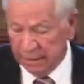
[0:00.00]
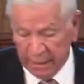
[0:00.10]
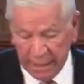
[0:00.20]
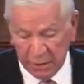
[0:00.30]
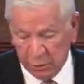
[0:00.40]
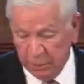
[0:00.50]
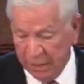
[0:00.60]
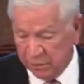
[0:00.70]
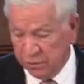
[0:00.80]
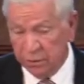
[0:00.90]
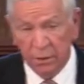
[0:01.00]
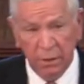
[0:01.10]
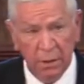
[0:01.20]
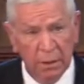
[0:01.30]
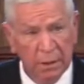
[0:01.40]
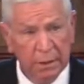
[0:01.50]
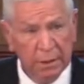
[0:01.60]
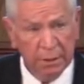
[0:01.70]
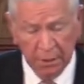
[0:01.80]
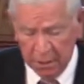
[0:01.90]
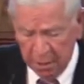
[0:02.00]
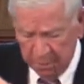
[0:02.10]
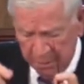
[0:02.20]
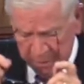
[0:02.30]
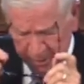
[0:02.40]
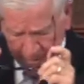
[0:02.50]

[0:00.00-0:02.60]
ask Pastor to come and